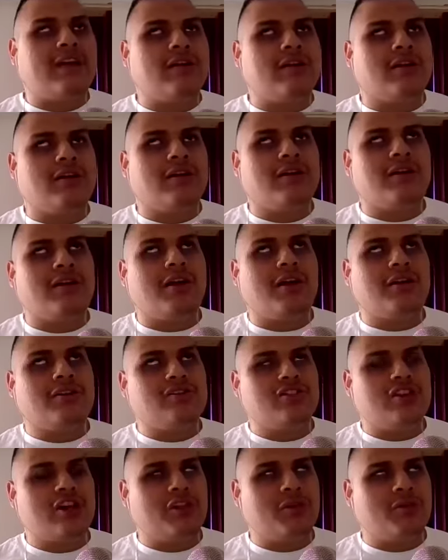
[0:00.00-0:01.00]
a, a
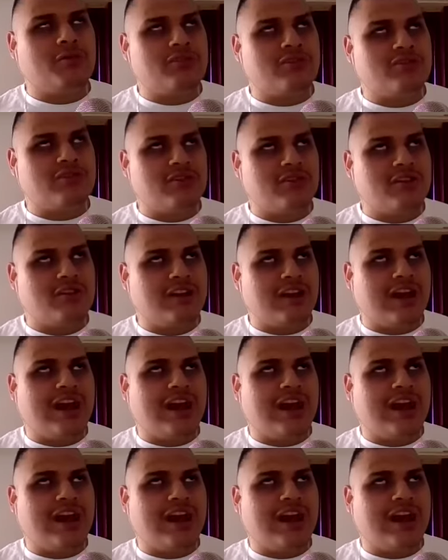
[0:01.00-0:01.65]
Jell-O dessert.